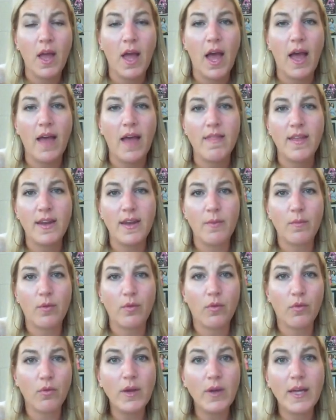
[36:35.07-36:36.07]
And then number
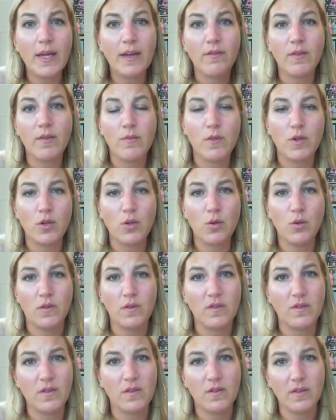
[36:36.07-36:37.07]
three, give them the tools
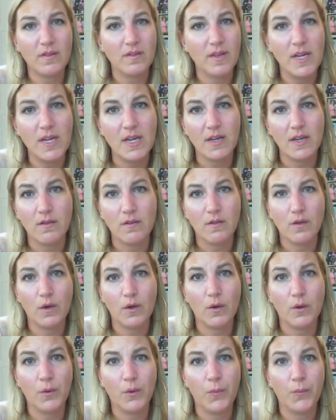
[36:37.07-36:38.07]
to succeed.
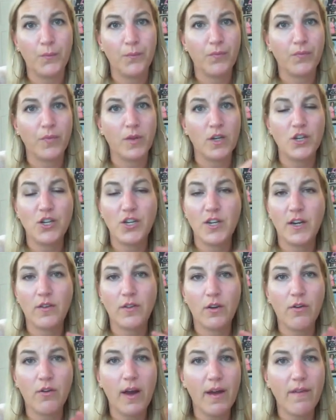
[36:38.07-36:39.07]
So share
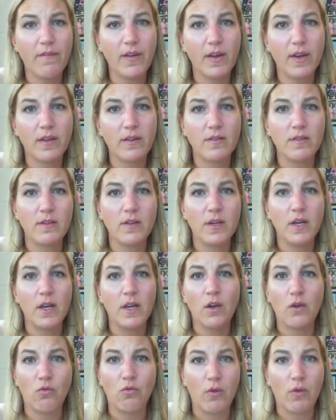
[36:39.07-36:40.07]
the graphics,
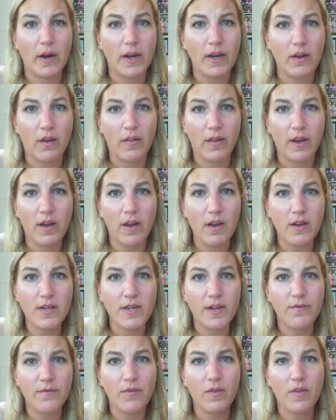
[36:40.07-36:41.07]
write all the
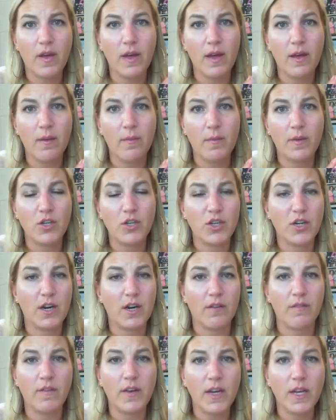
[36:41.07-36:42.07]
content for them,
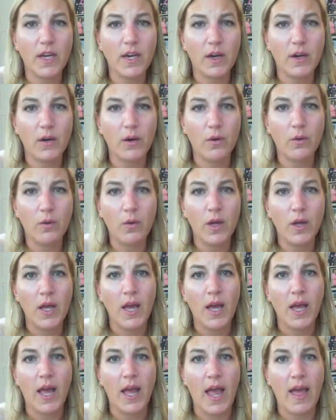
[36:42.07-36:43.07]
share a video,
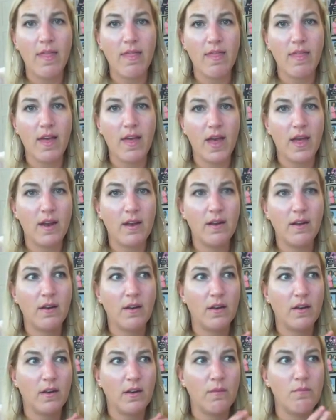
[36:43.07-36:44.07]
and then
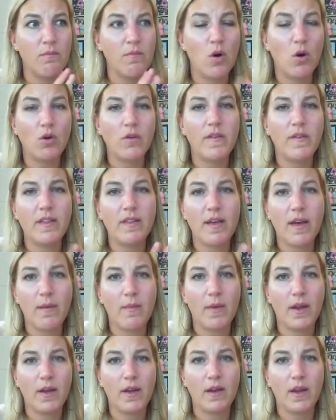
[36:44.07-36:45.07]
motivate
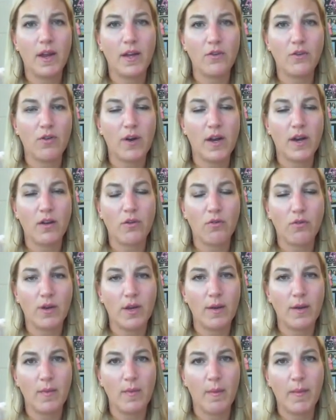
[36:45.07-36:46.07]
them and try to
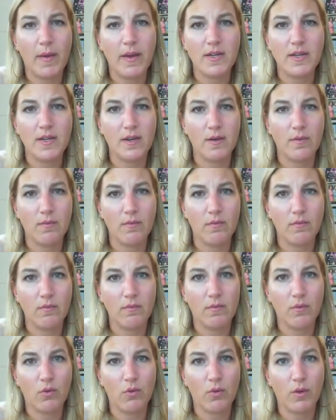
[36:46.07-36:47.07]
create momentum
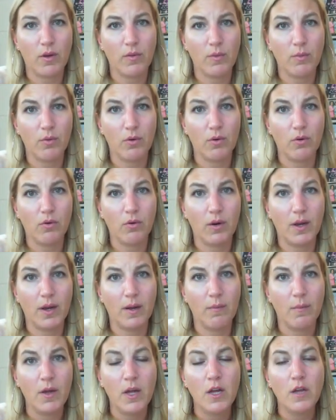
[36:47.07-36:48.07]
throughout the
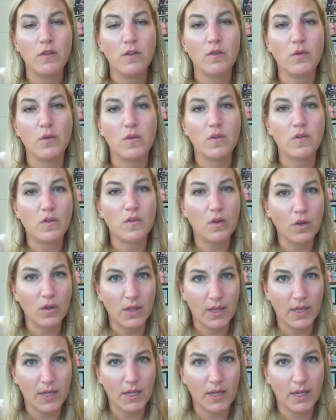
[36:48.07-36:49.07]
program. So it's
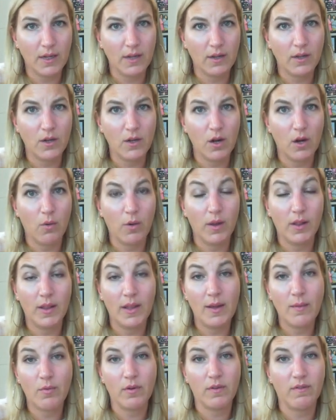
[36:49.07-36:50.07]
certainly, a
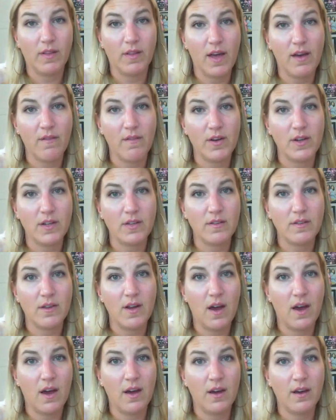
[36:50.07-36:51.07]
labor of love, and it's
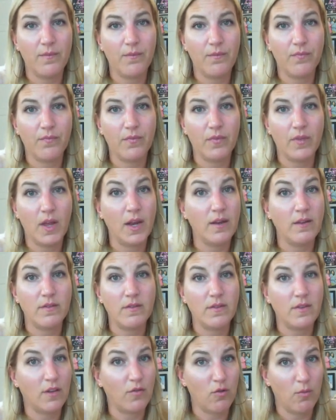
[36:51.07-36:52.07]
not a
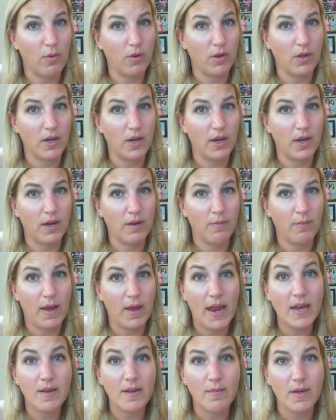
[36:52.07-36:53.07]
silver bullet by
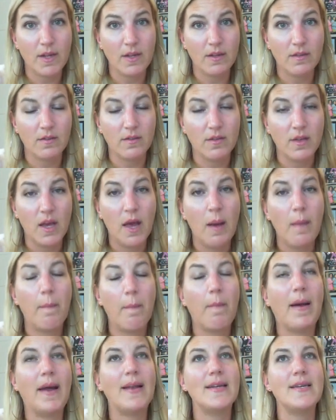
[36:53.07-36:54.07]
any means,
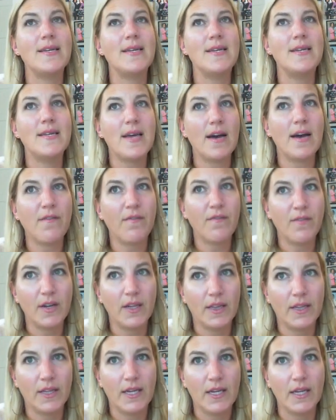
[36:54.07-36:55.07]
but
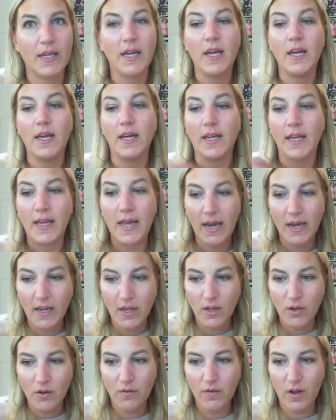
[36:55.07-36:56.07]
definitely getting
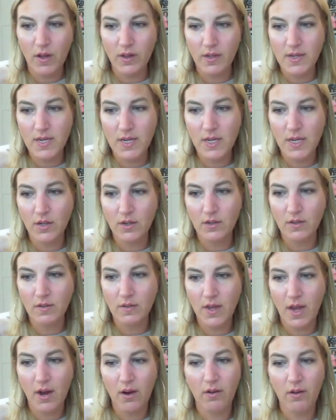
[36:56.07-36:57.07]
your volunteers,
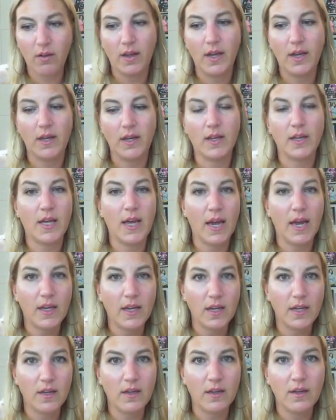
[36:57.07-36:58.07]
Carolyn,
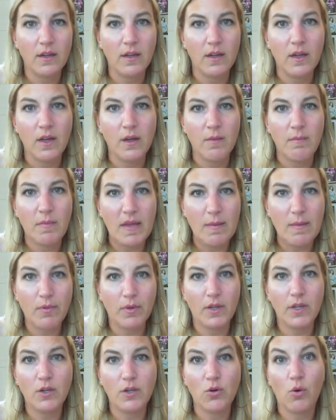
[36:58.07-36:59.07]
getting people
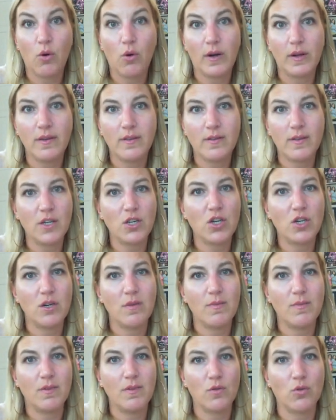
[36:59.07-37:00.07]
in your organization to
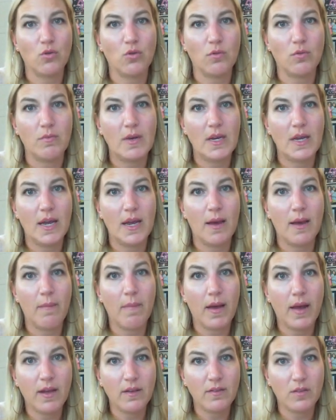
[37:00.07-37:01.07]
be social media
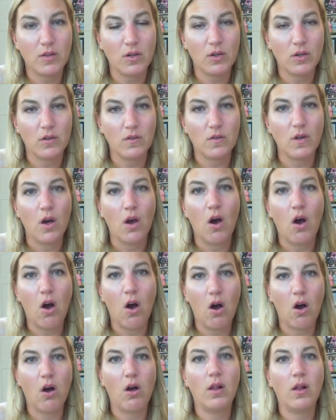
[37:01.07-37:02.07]
ambassadors,
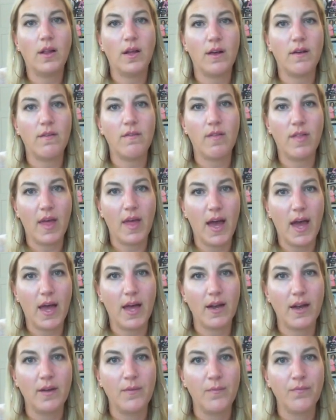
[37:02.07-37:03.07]
all of
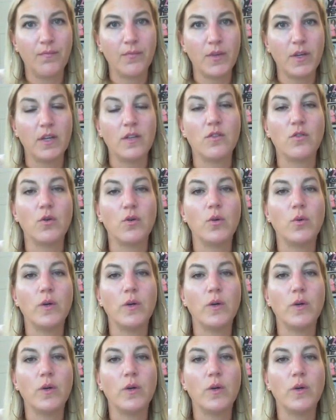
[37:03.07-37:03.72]
that is going to